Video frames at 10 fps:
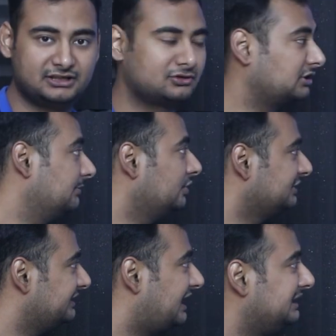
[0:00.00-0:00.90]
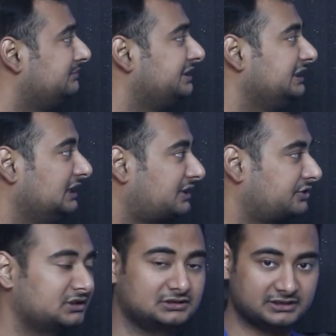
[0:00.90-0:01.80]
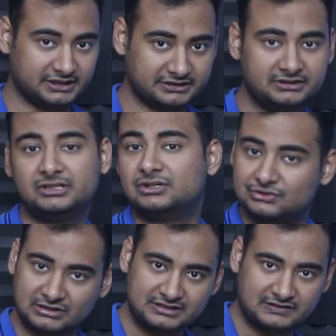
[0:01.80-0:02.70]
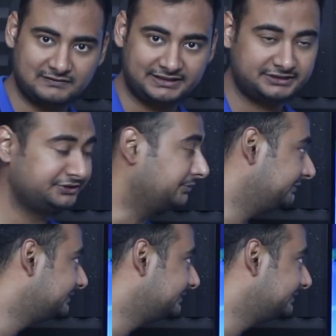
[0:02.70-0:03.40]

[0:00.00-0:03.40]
we're going to talk about dynamic electrical grid. So let's dive right into